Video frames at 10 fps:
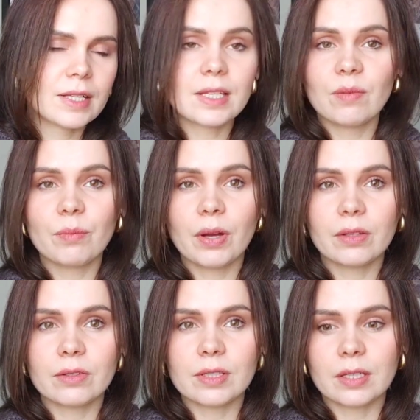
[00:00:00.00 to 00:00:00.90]
some
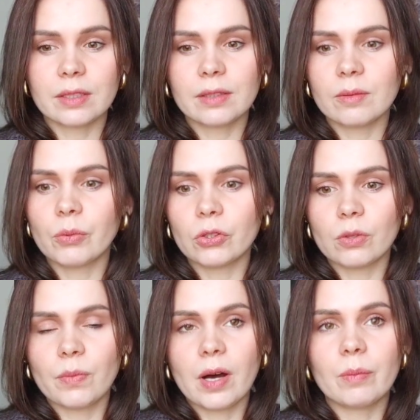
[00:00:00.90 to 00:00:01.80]
patterns are knitted
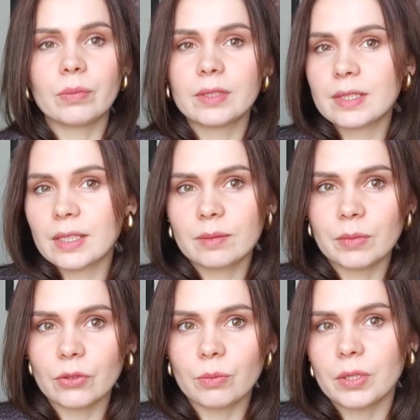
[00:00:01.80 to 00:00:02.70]
bottom up, please let
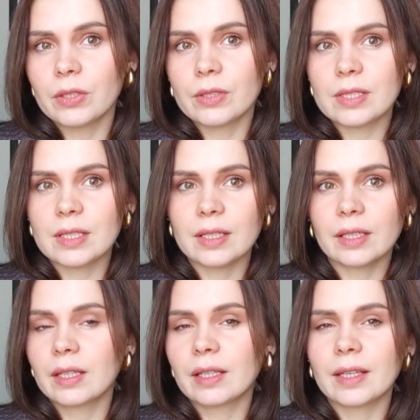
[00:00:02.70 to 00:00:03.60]
me know, because
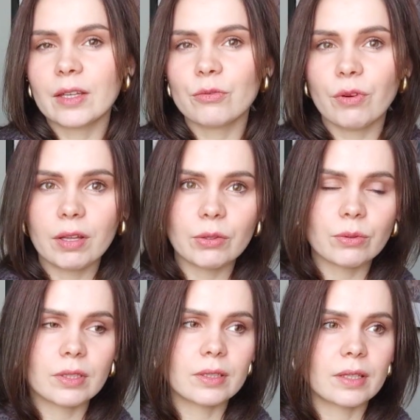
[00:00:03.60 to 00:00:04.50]
I can find
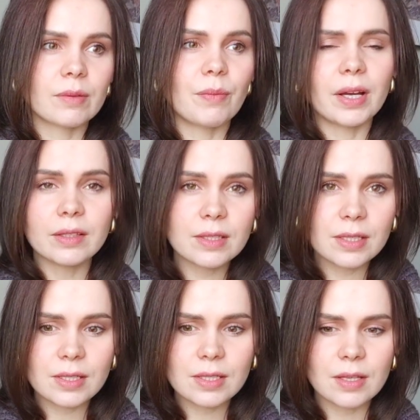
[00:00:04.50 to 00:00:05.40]
only like
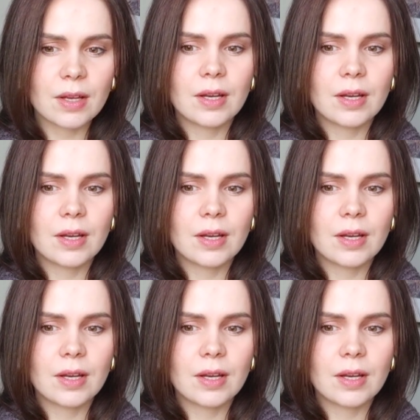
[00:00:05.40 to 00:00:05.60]
minuses,